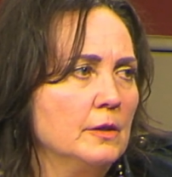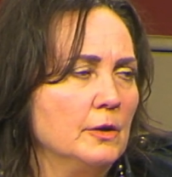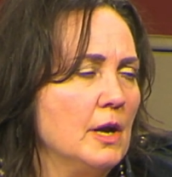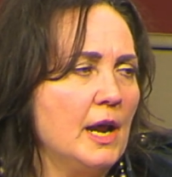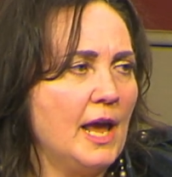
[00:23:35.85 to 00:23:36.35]
They're
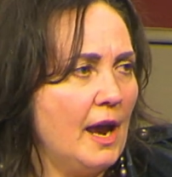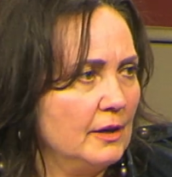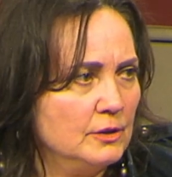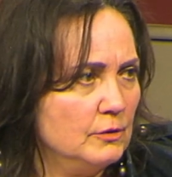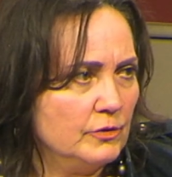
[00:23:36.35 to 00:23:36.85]
not
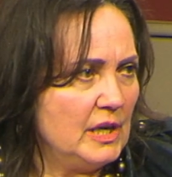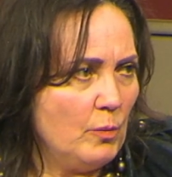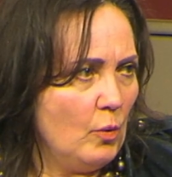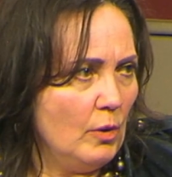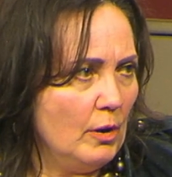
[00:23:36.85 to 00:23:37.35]
active
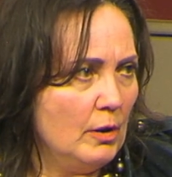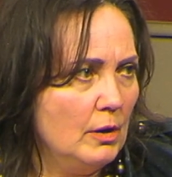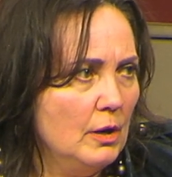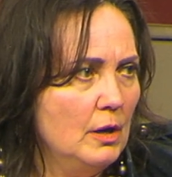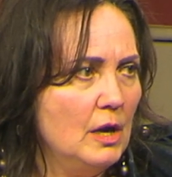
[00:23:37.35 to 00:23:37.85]
anymore.
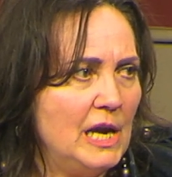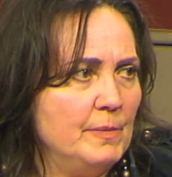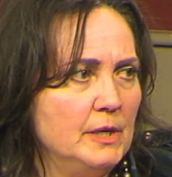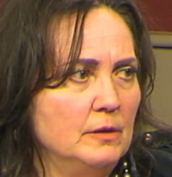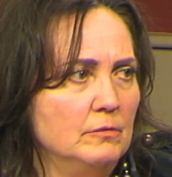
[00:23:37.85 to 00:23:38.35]
I'm
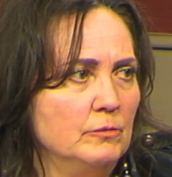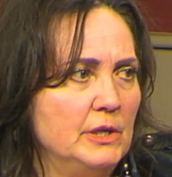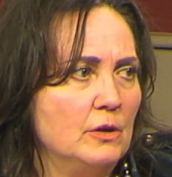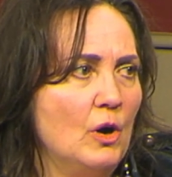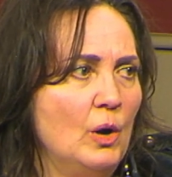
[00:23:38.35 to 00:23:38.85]
in what you
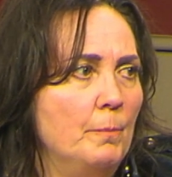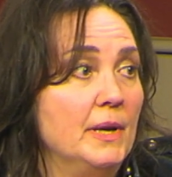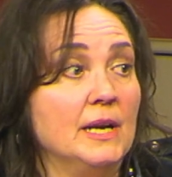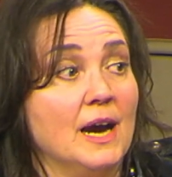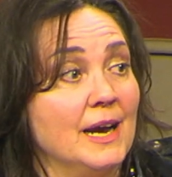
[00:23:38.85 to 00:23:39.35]
call
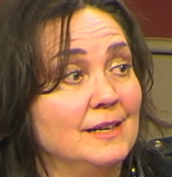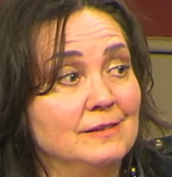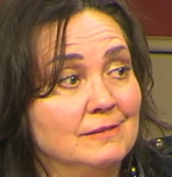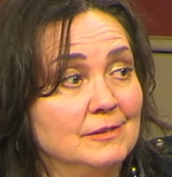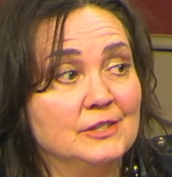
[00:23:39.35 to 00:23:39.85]

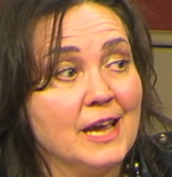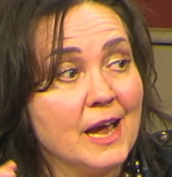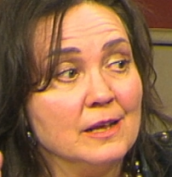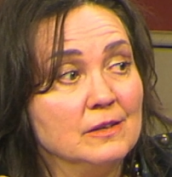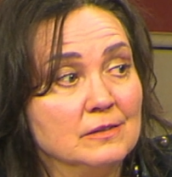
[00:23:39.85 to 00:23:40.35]
benign
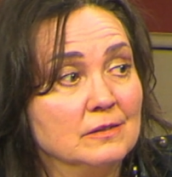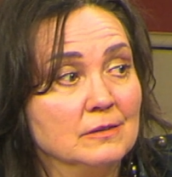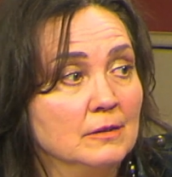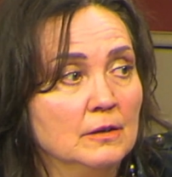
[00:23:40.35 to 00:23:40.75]
status.